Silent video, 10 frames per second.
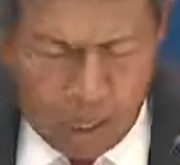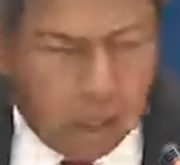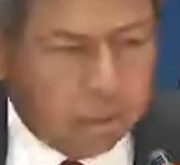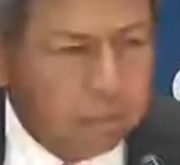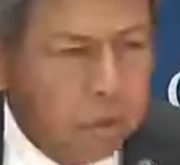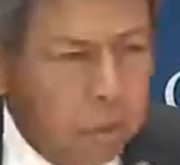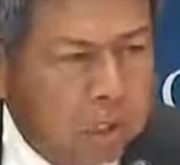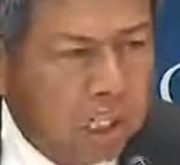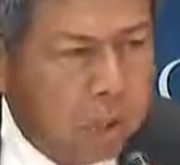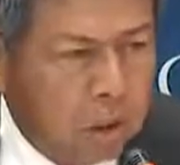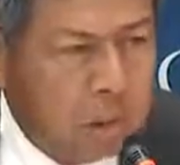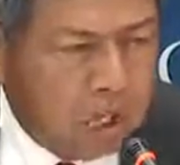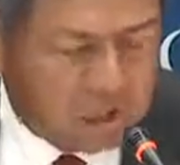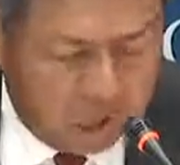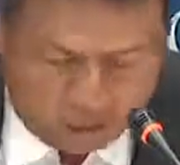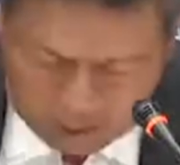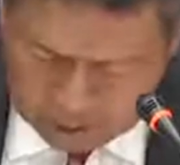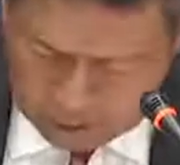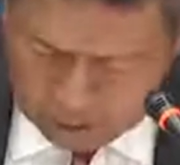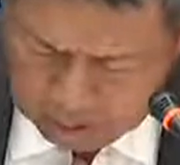Um,
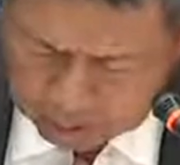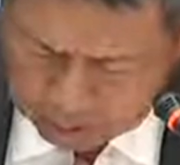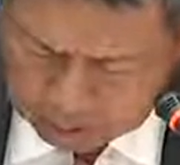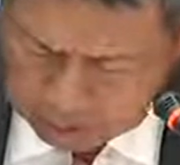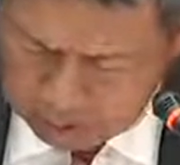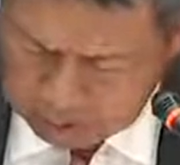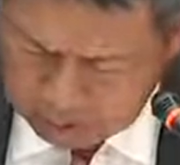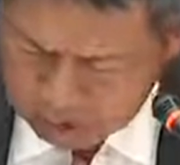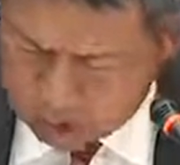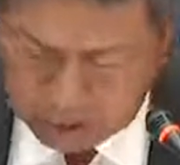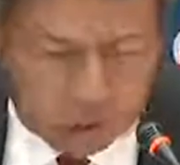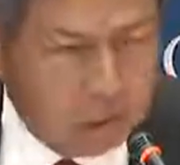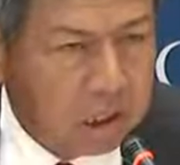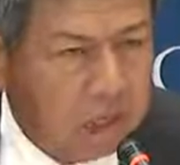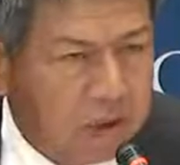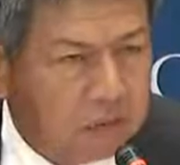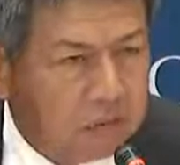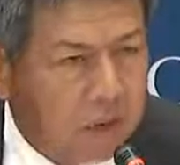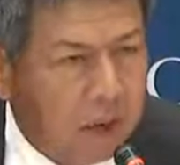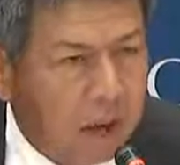humanitarian uh, assistance and disaster
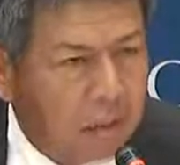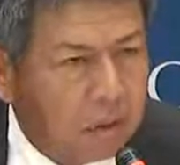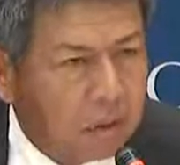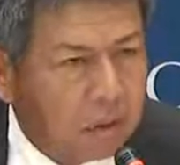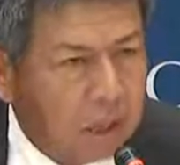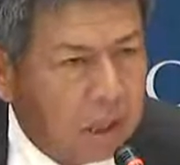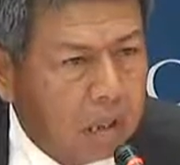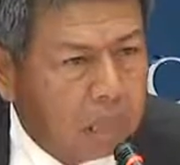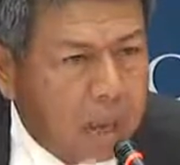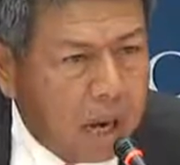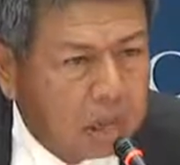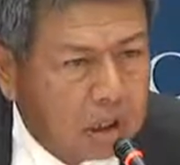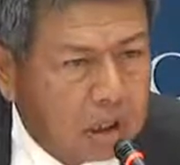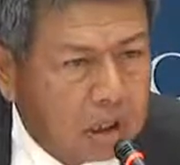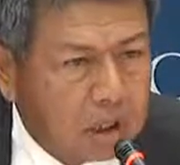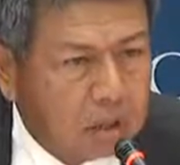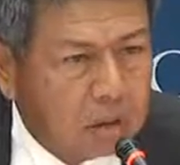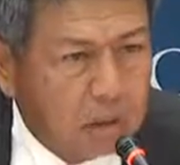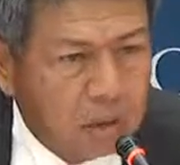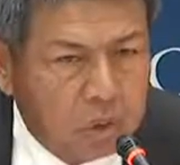relief. Um, the Prime Minister
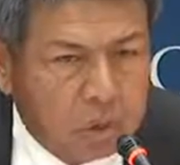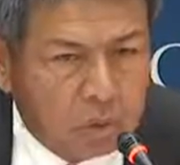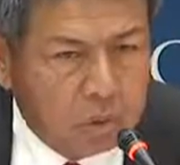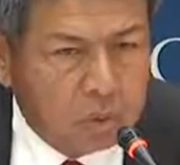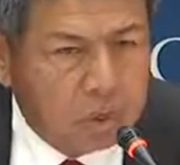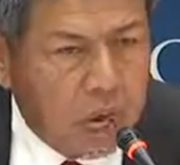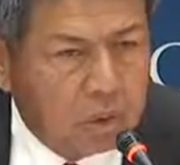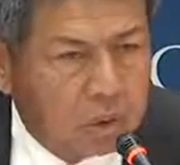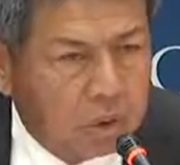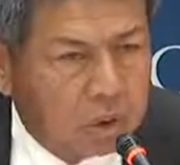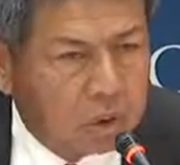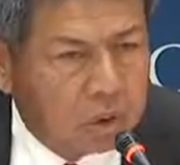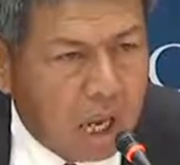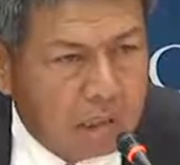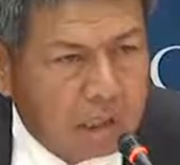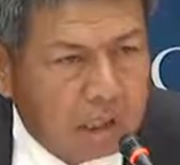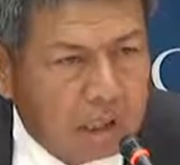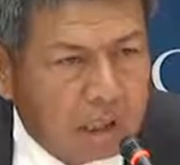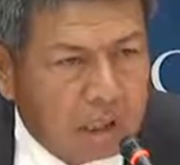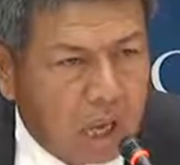alluded to about the
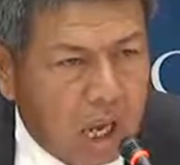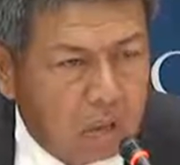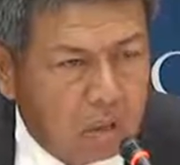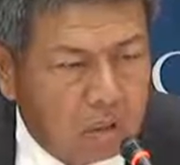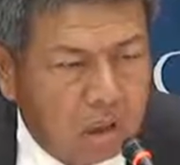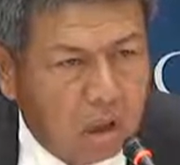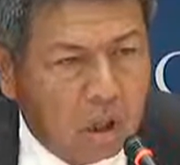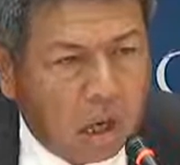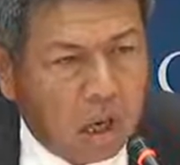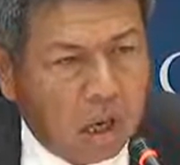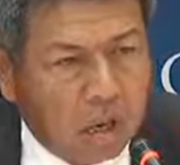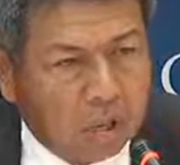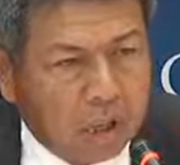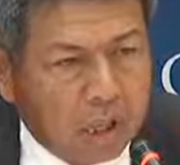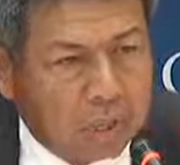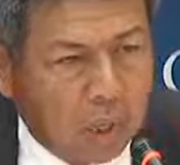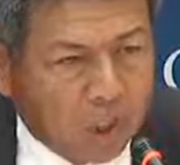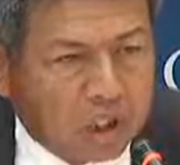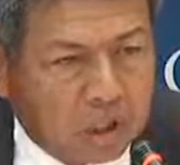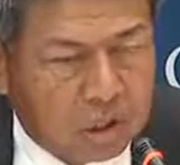tsunami and how uh, we are
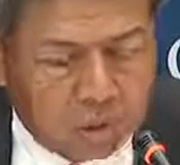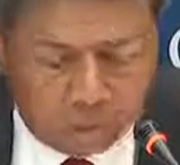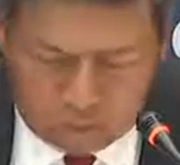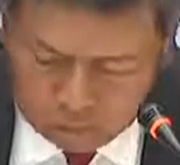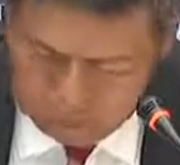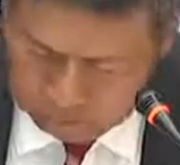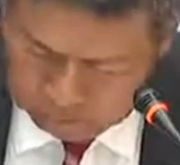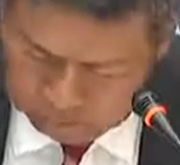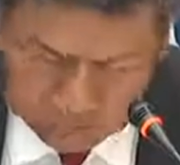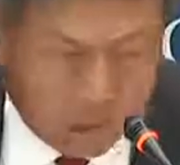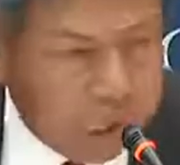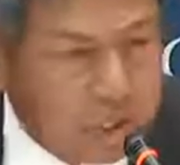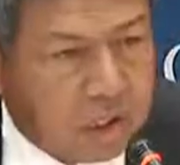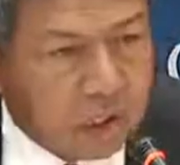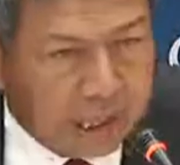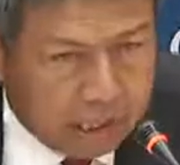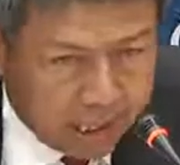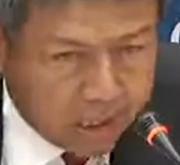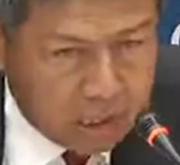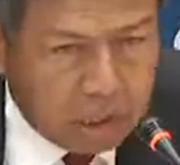poised to assist in
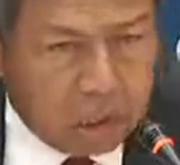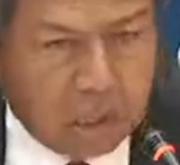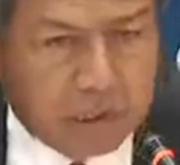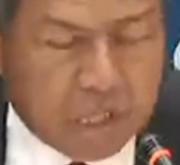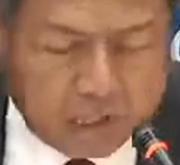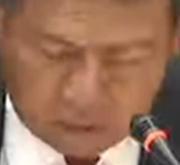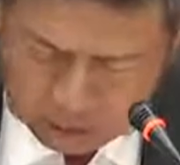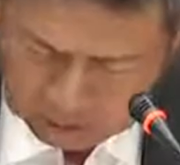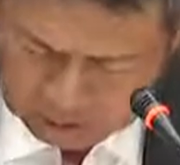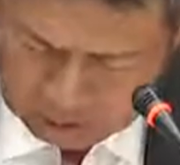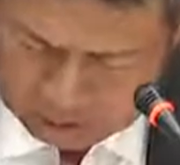these uh, sectors.